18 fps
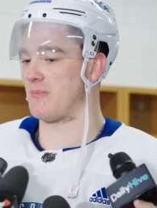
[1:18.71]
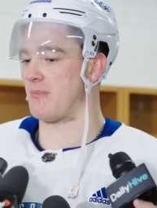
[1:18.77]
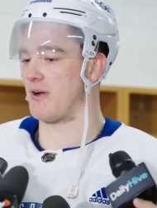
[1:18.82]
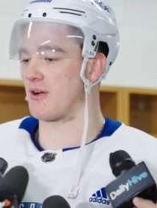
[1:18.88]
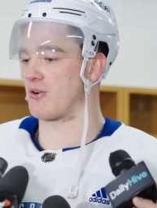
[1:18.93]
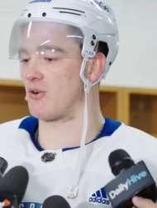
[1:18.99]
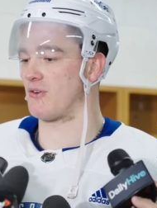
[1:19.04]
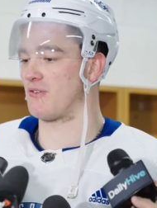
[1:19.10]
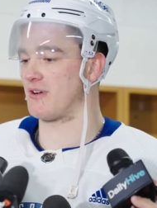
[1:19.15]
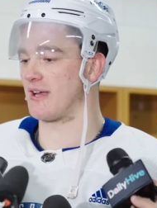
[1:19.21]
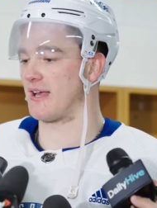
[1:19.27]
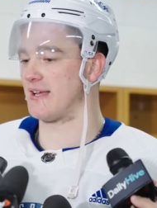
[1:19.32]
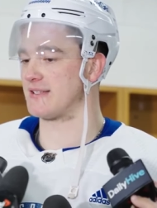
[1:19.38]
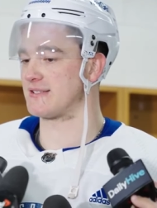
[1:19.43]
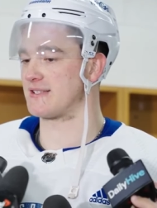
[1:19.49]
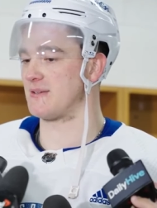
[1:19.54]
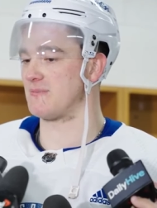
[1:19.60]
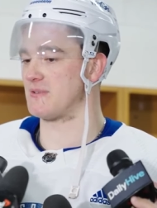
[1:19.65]
puck over
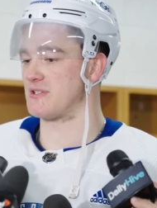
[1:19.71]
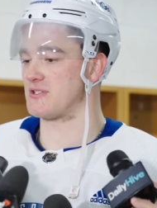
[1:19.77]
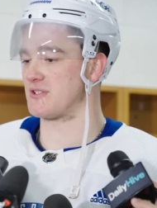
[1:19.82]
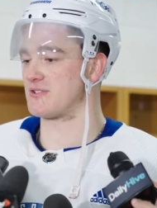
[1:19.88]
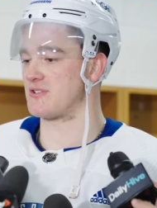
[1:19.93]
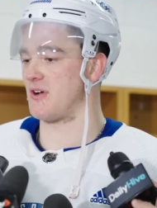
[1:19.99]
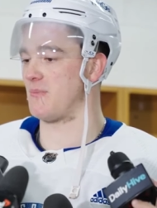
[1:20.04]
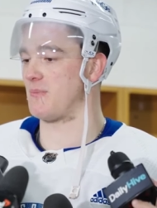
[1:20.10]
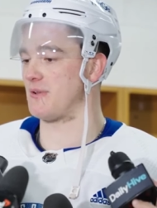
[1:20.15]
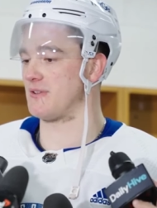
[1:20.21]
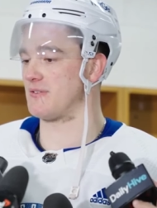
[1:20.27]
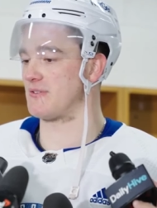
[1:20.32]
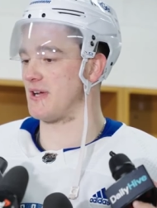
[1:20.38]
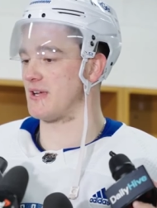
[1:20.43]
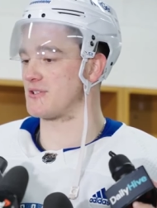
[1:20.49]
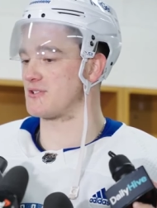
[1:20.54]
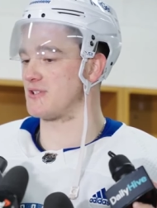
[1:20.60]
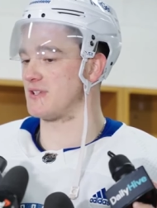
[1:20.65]
against them, they just jump on the rush.